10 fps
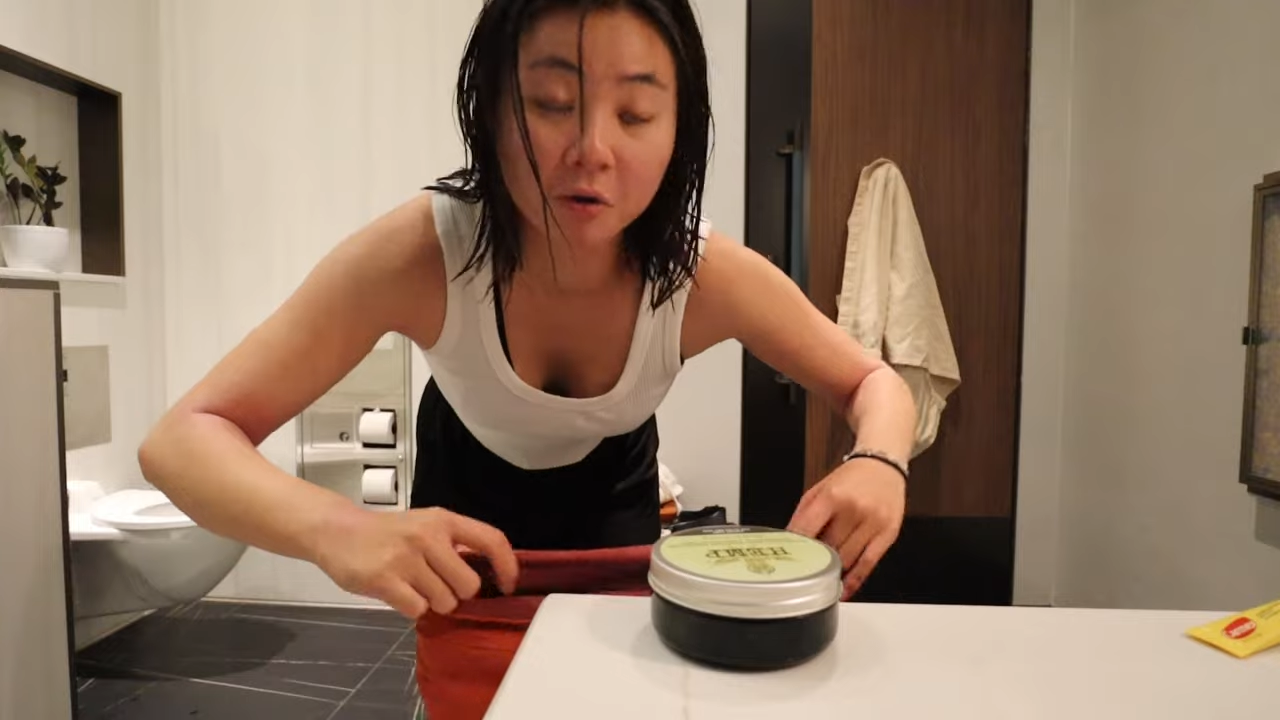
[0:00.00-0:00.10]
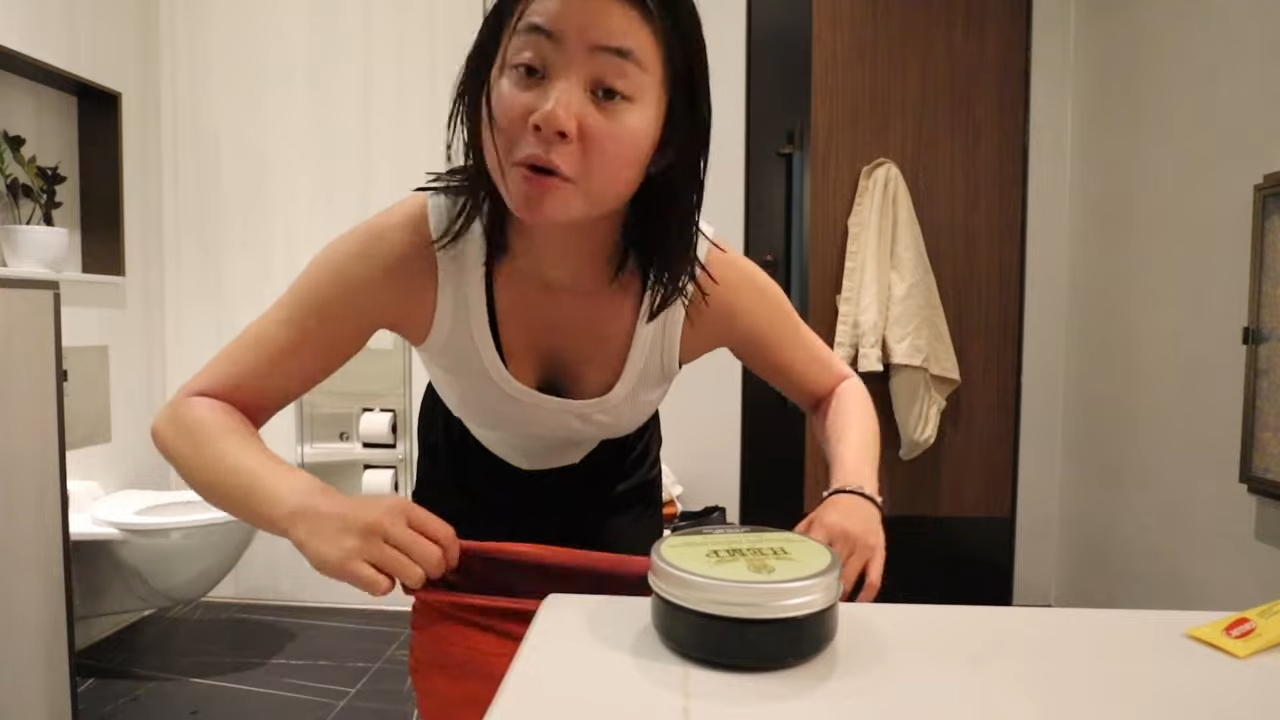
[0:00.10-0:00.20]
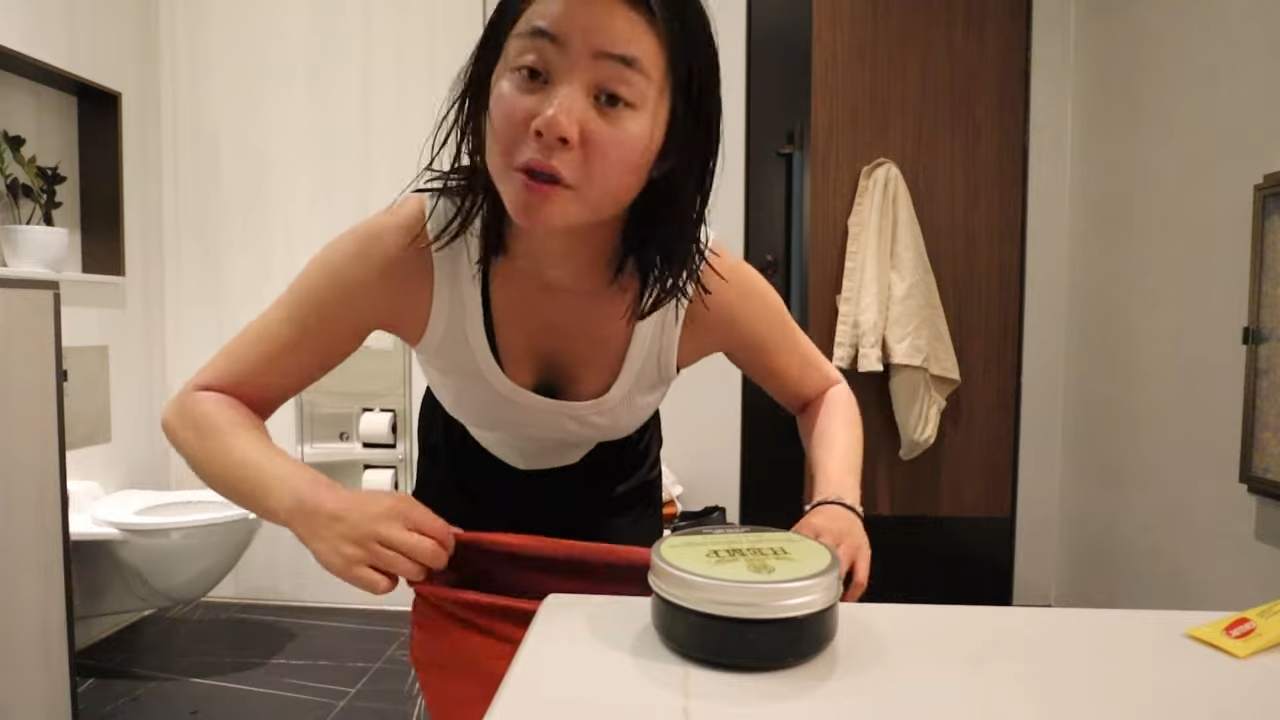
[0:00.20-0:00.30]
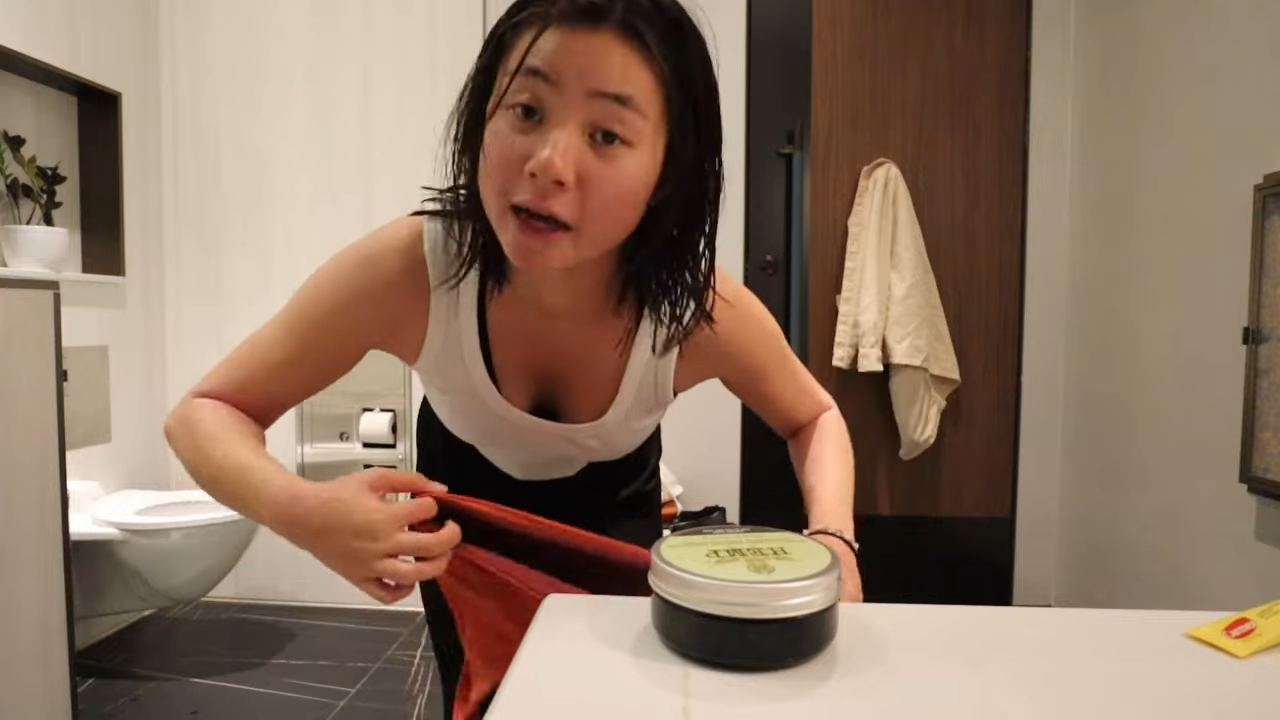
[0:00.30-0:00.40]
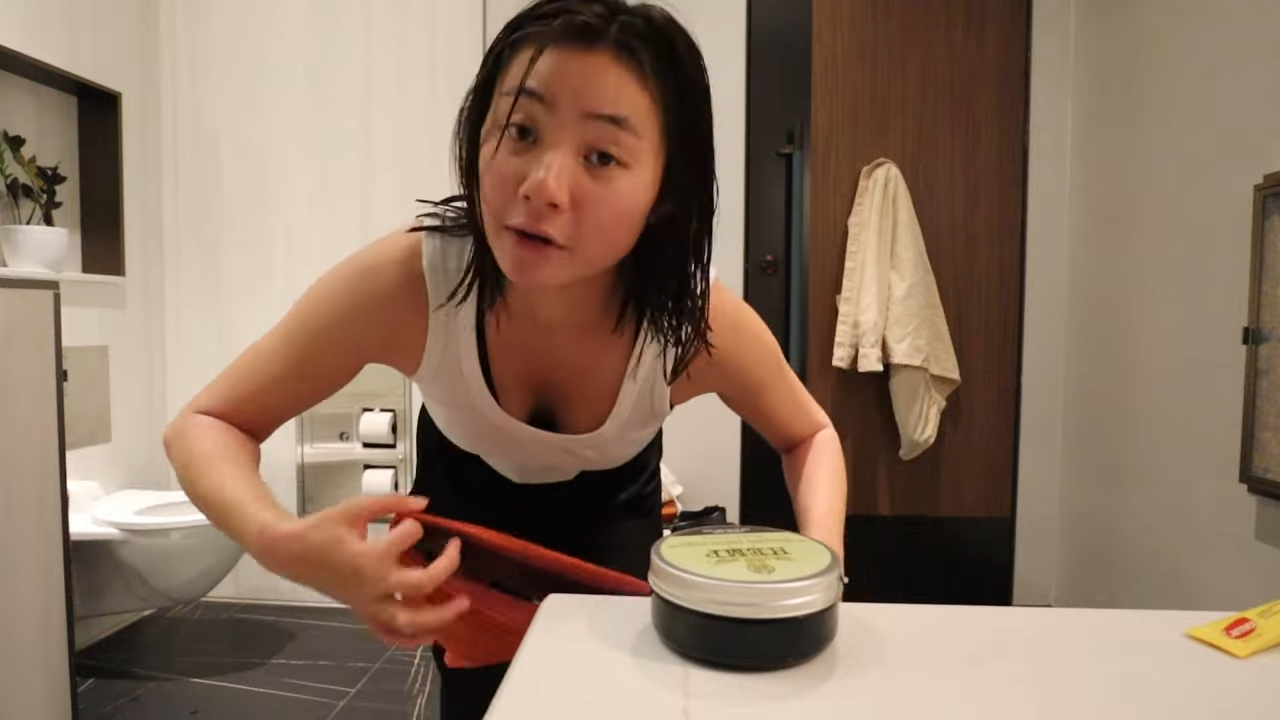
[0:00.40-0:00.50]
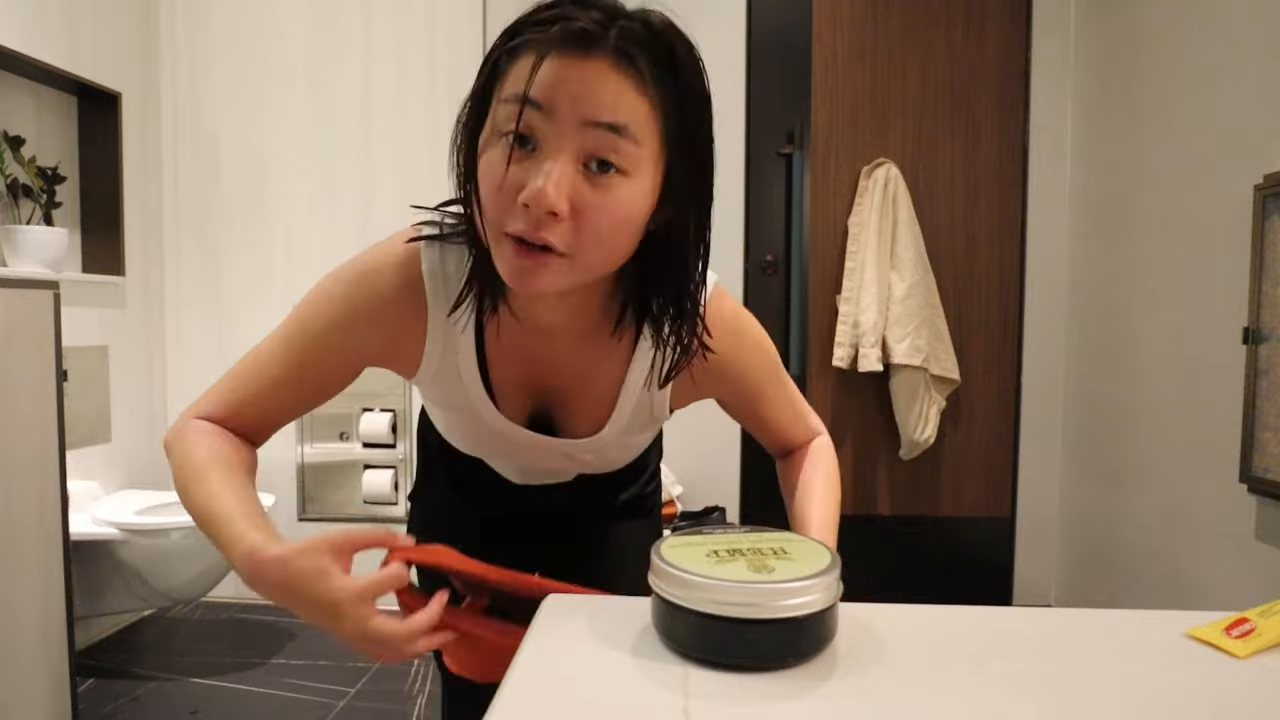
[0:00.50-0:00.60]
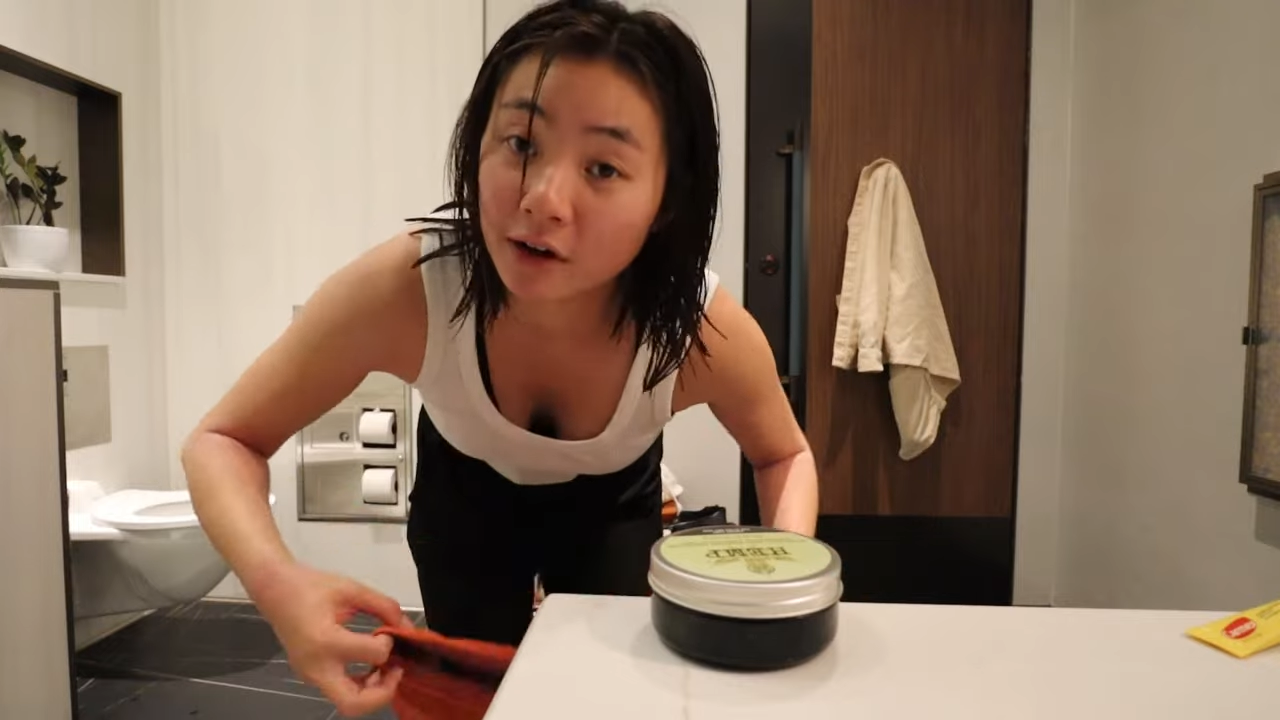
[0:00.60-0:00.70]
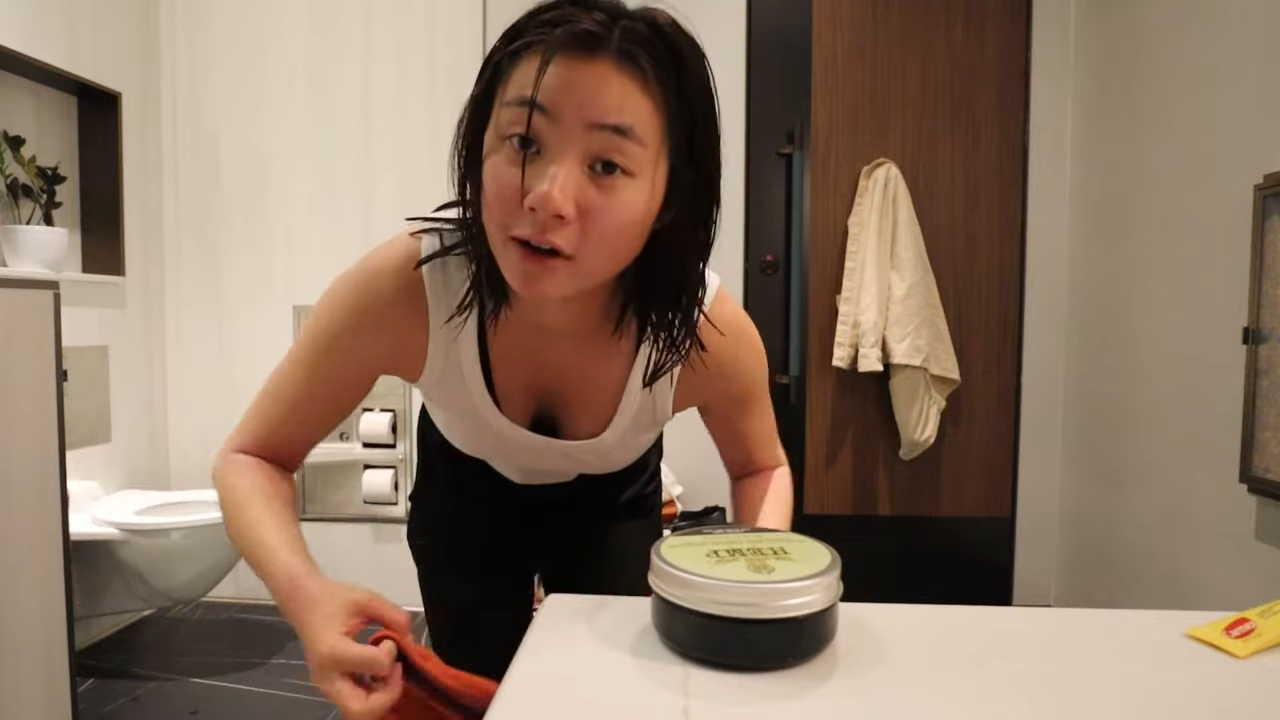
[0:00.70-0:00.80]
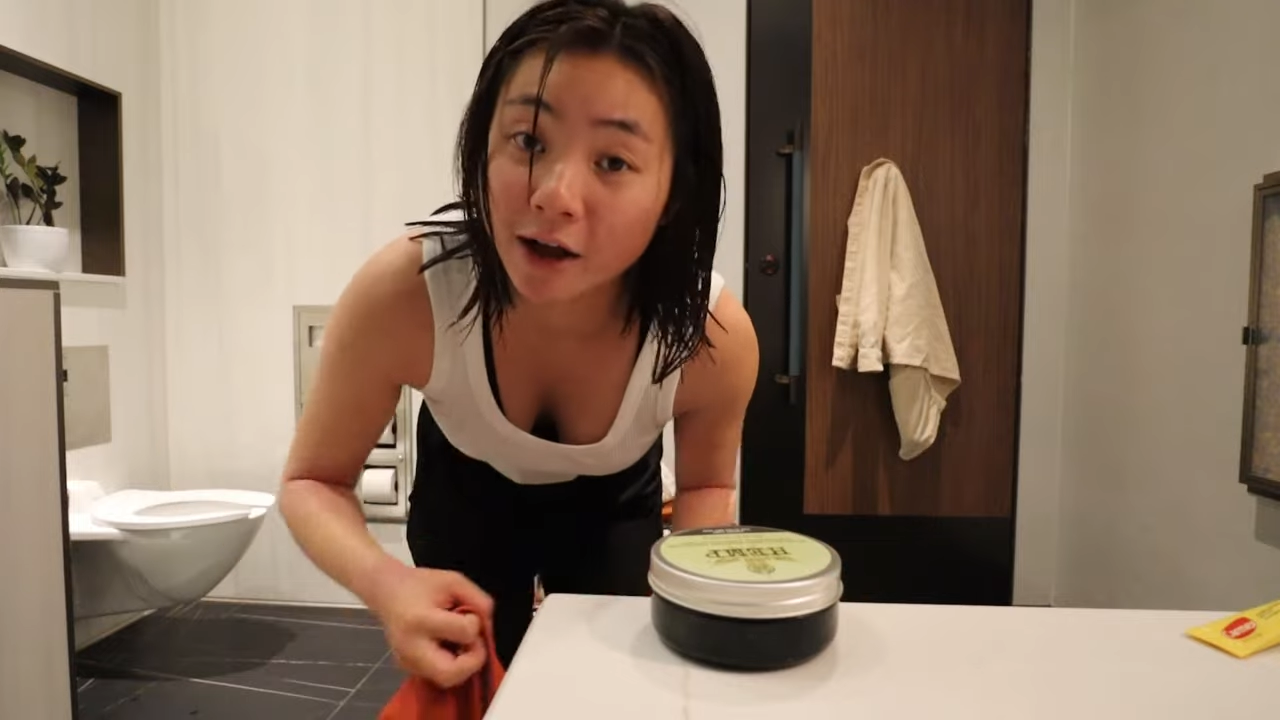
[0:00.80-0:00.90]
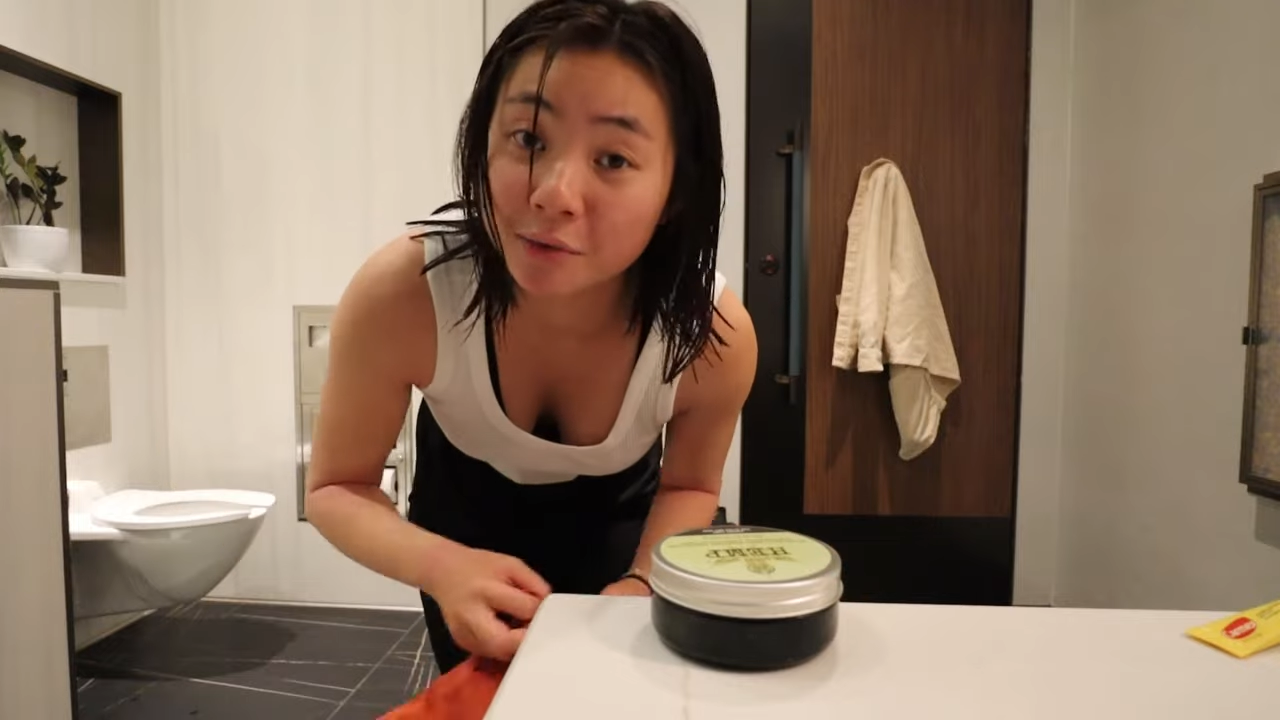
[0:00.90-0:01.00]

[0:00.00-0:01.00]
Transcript: without y'all,